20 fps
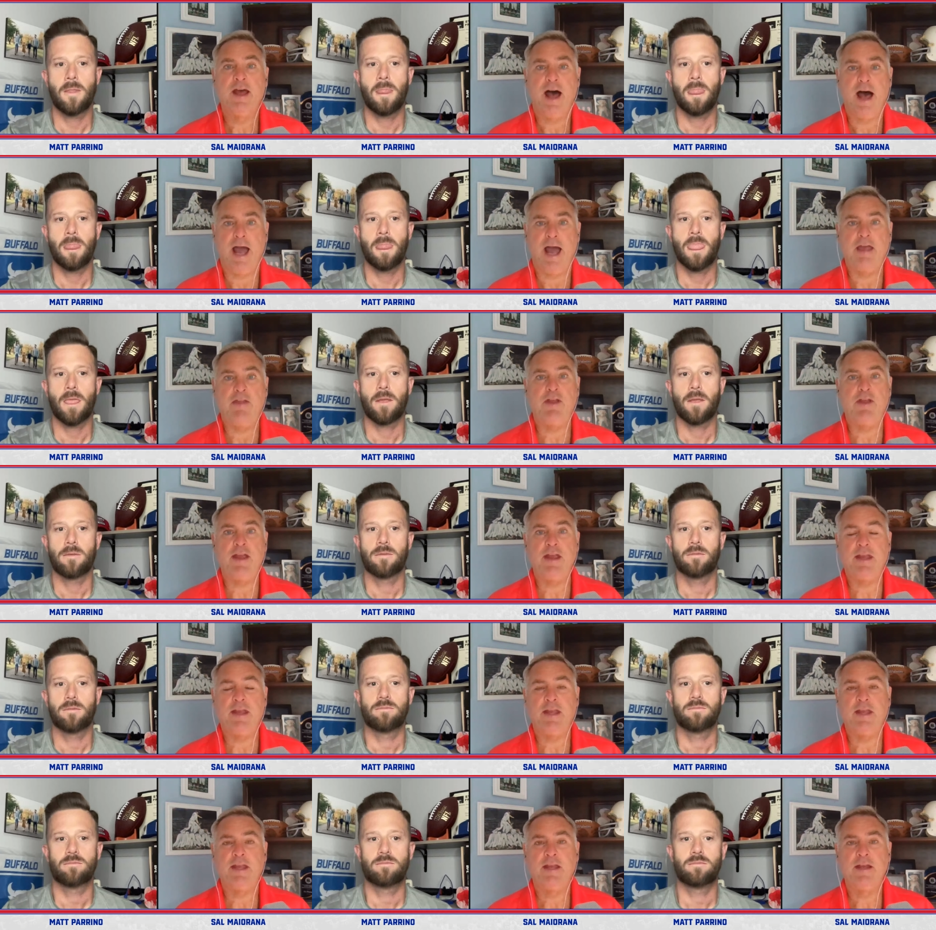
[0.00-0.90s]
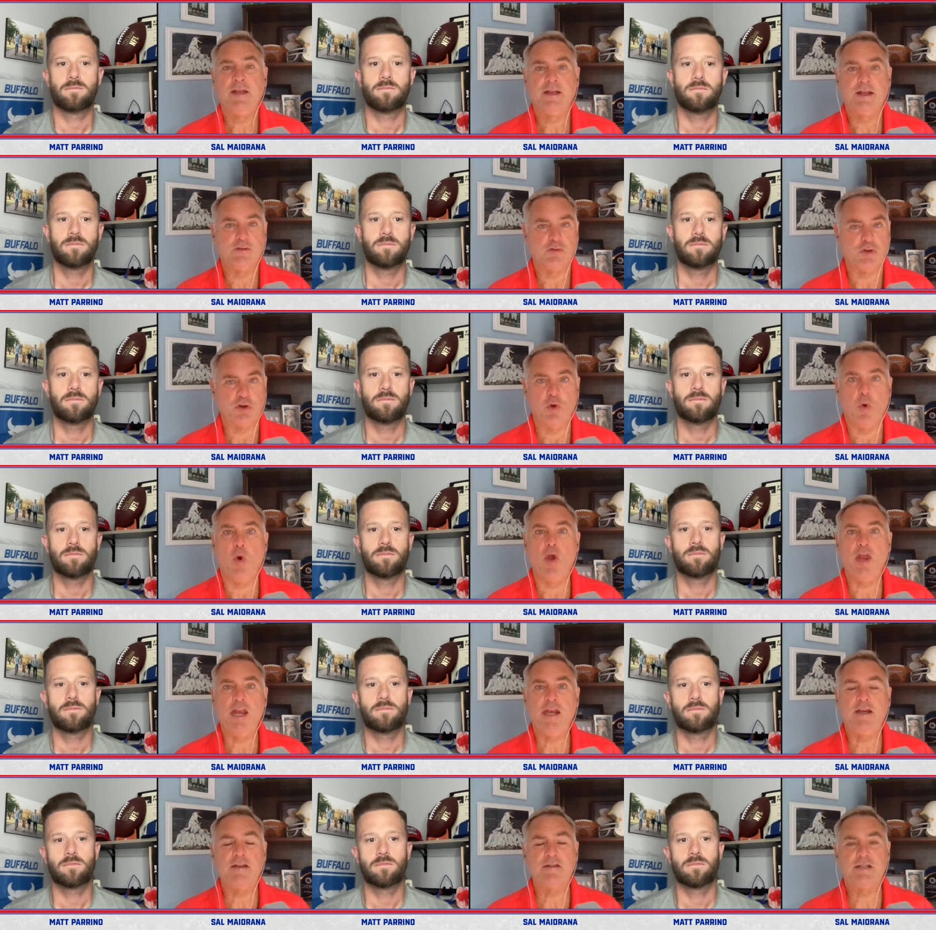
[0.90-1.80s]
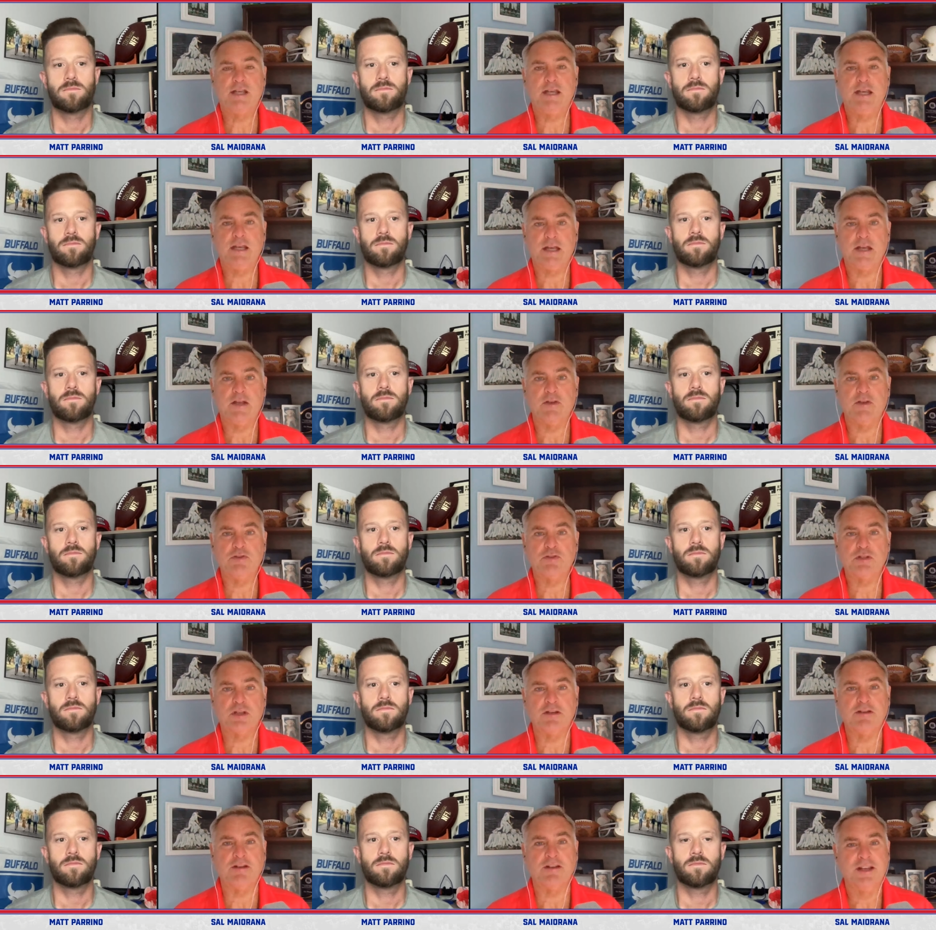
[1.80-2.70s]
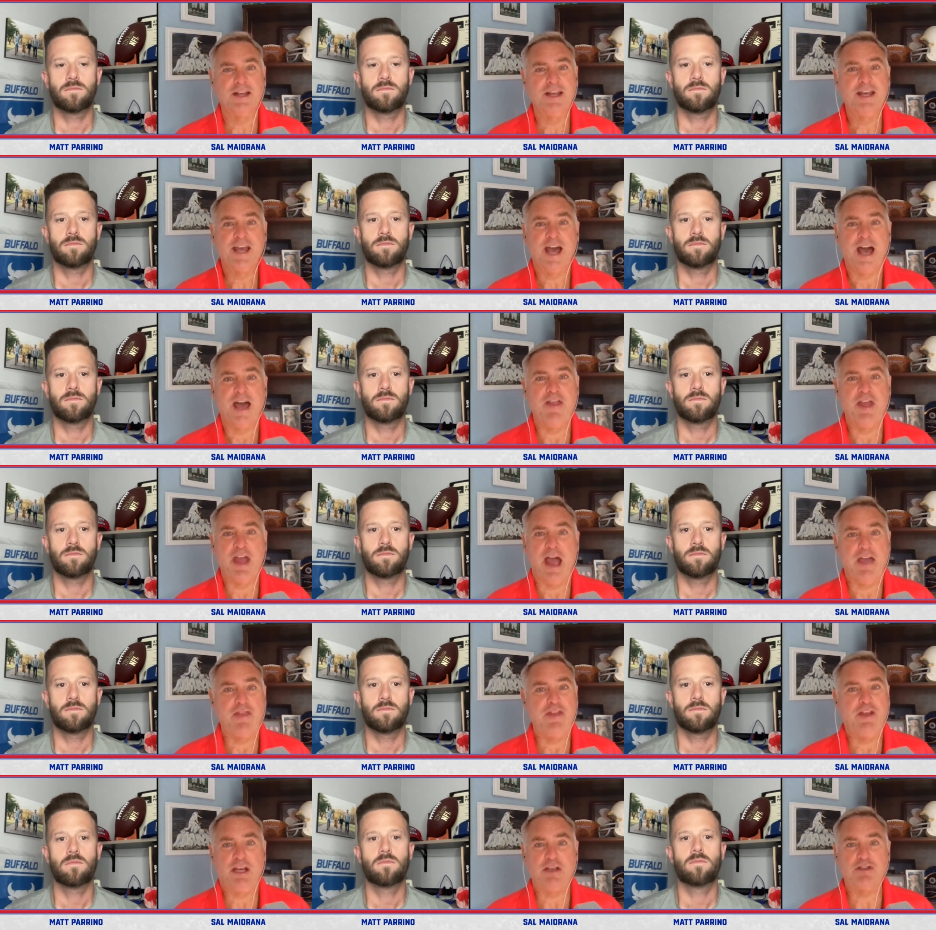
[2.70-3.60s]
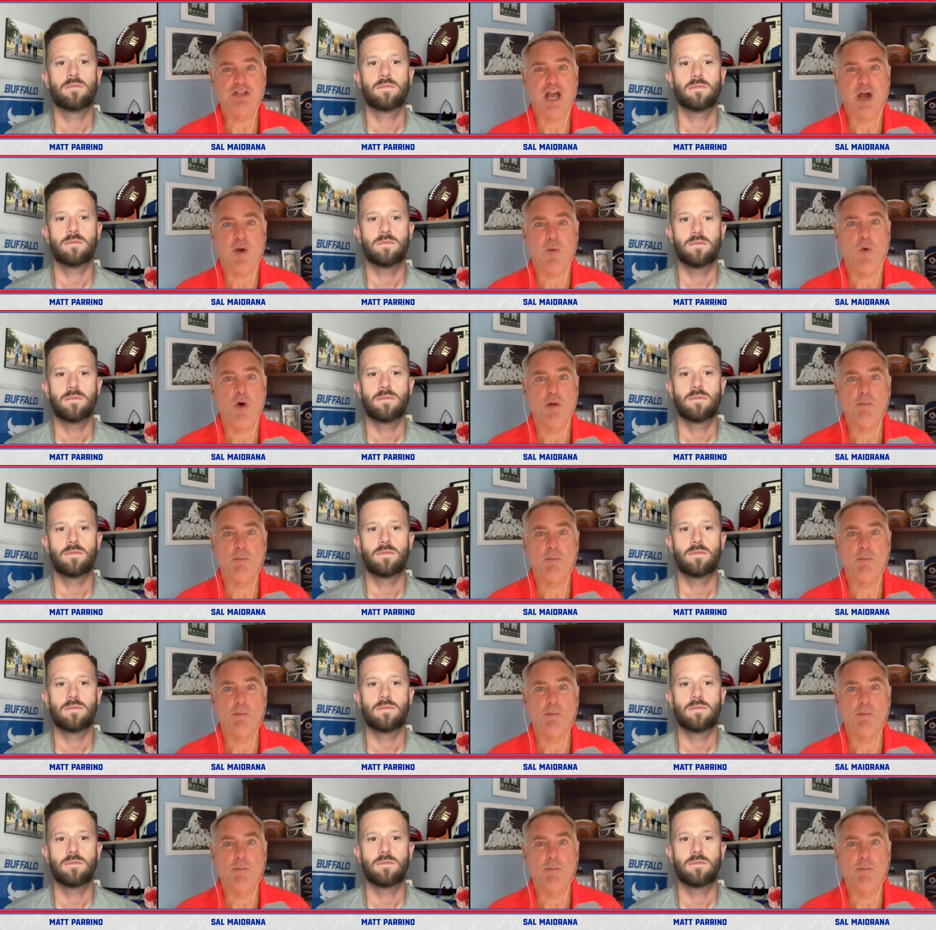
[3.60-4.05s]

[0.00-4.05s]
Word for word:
Speaker 1: I think, as annoying as he is, I think he's got